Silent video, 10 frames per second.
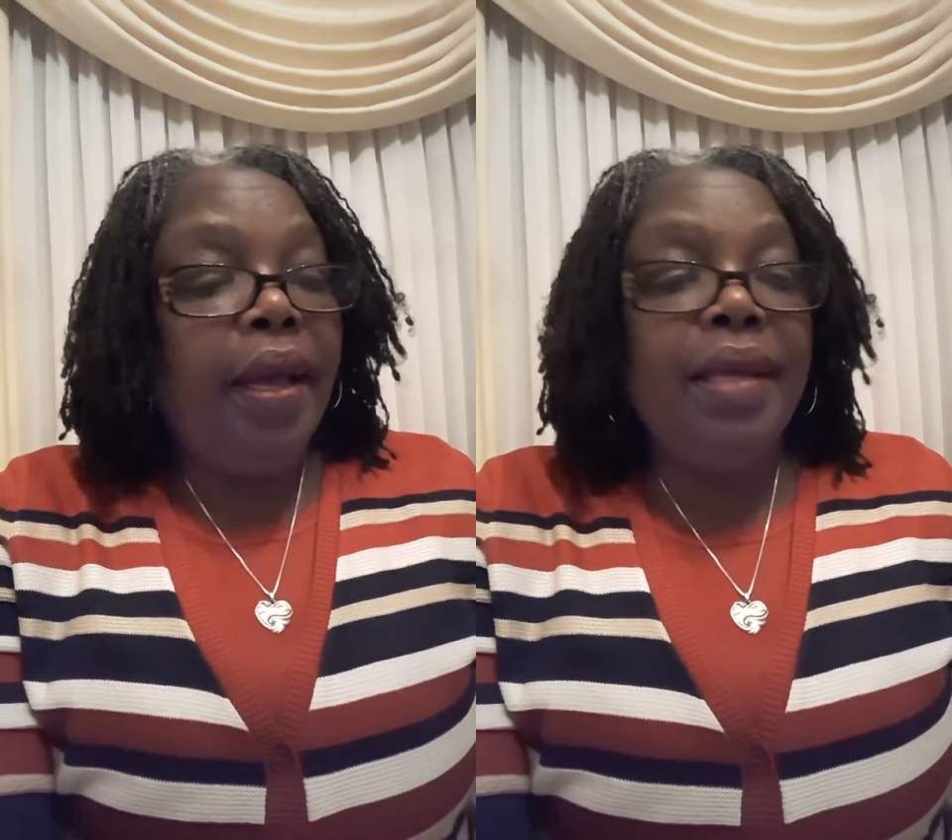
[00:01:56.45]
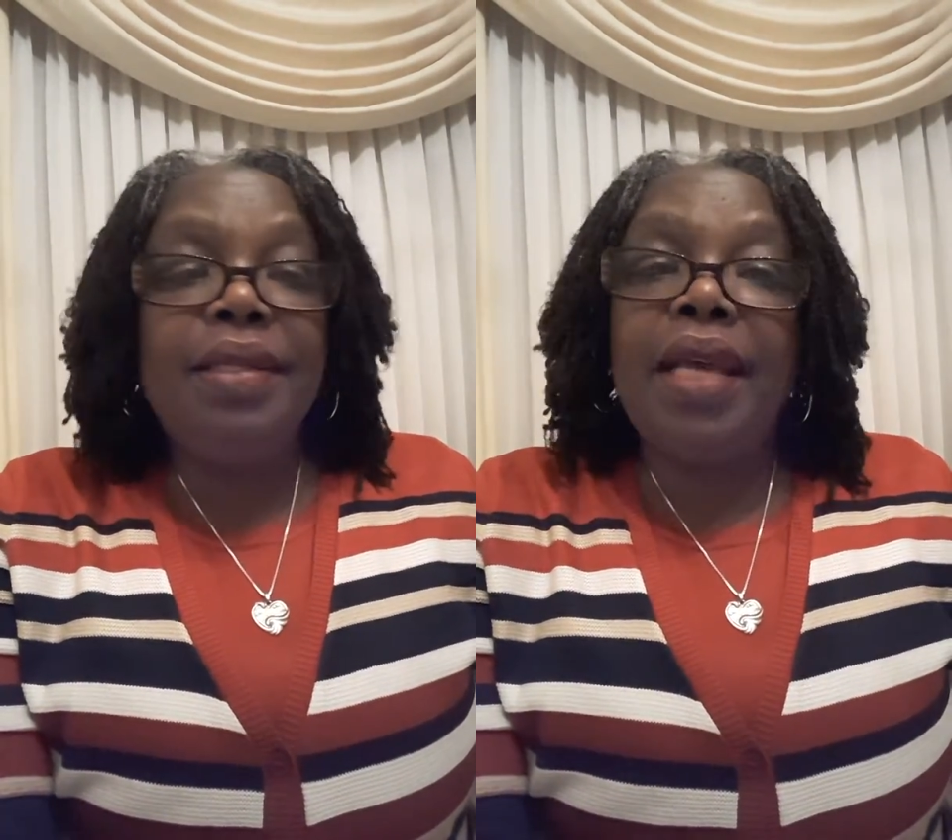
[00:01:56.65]

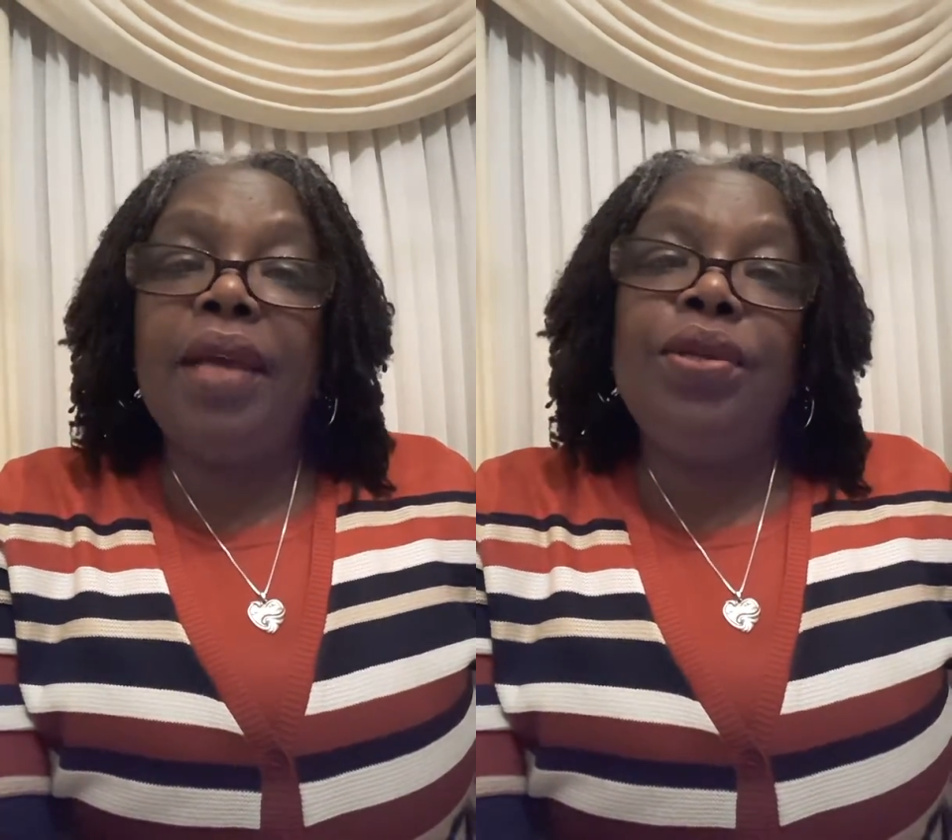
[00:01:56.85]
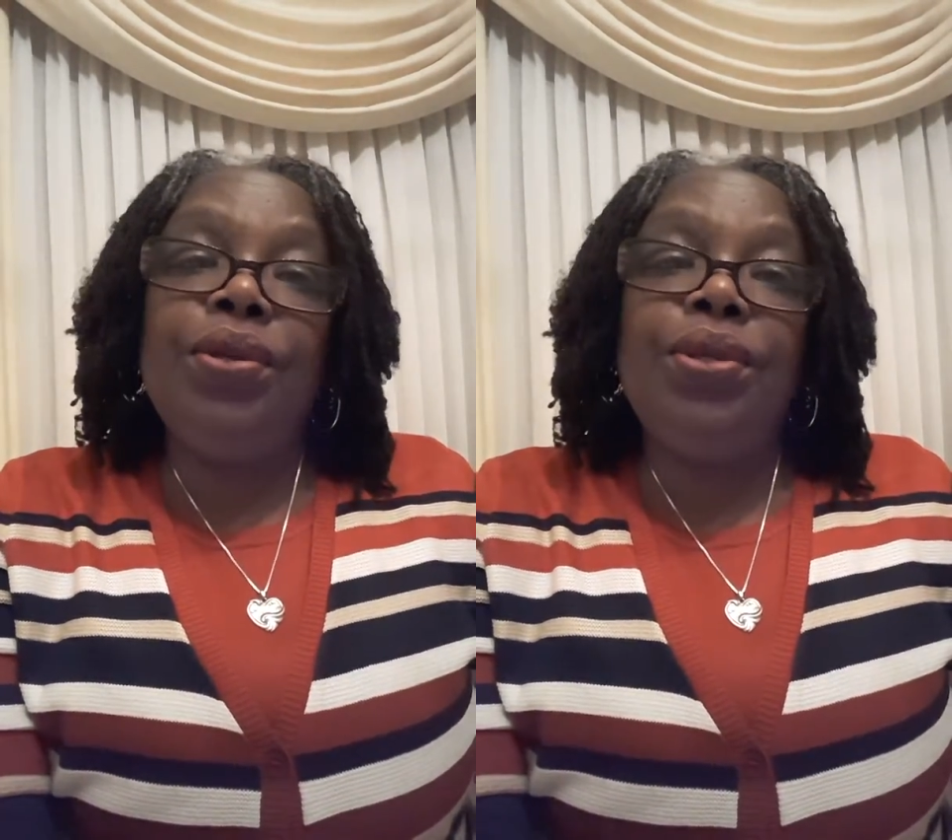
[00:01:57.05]
is
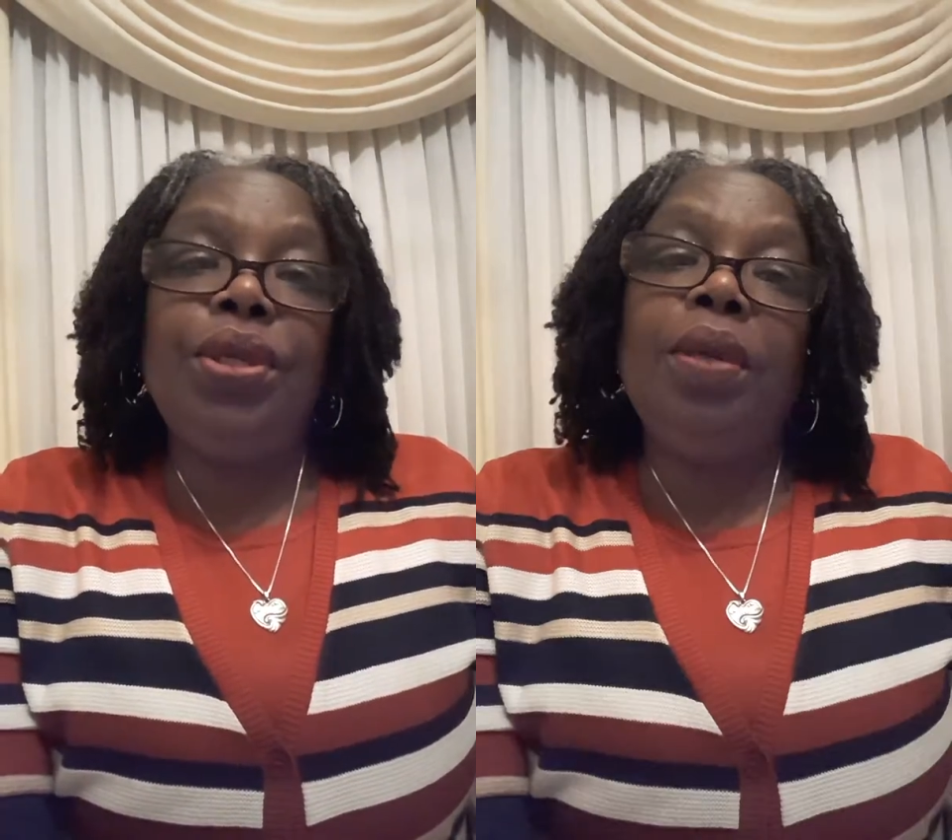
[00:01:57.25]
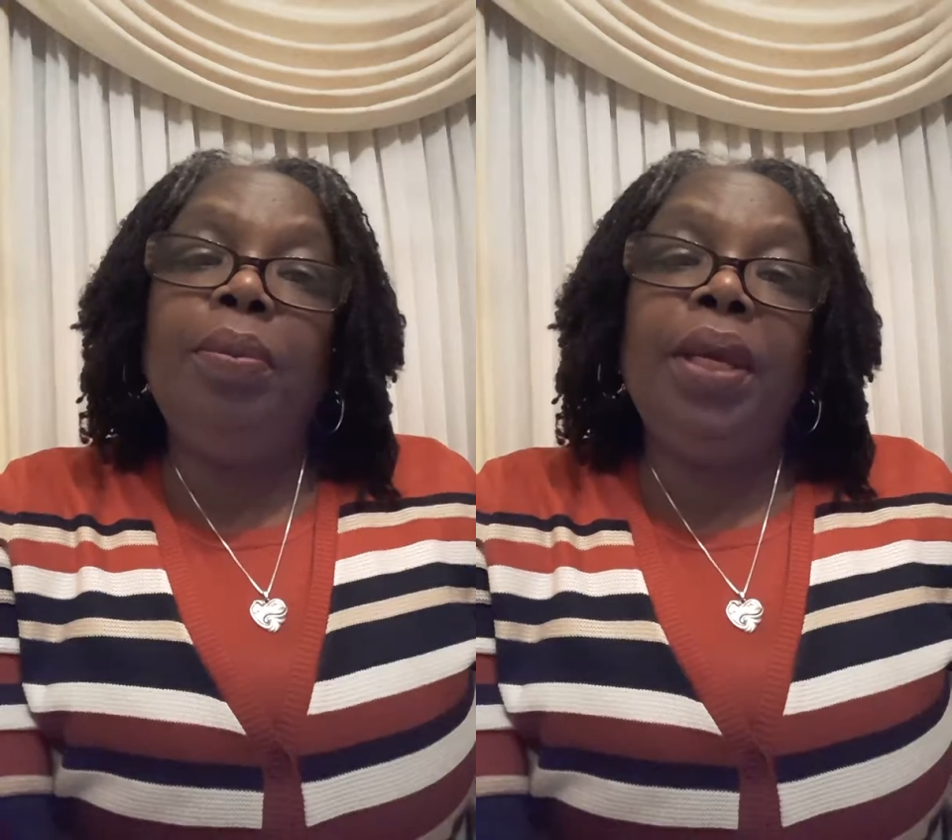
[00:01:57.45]
that you should